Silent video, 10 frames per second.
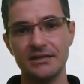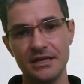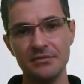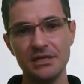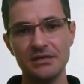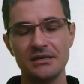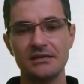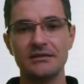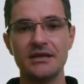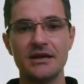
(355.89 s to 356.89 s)
namely,
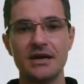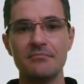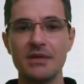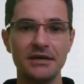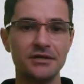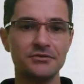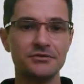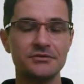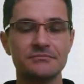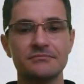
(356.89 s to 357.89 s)
they are
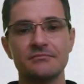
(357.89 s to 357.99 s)
magnitude,